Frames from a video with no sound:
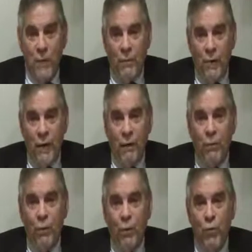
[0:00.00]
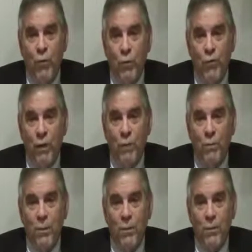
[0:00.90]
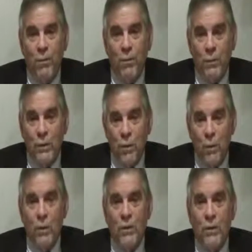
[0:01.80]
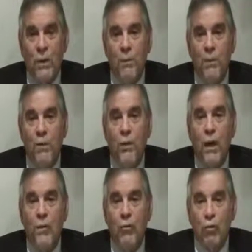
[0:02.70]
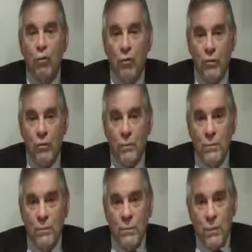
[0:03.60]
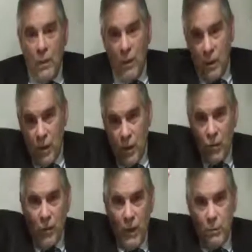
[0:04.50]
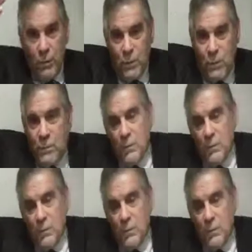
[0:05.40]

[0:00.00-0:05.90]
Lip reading: if they had 4 Jewish grandparents, were condemned to die as Jews. The example,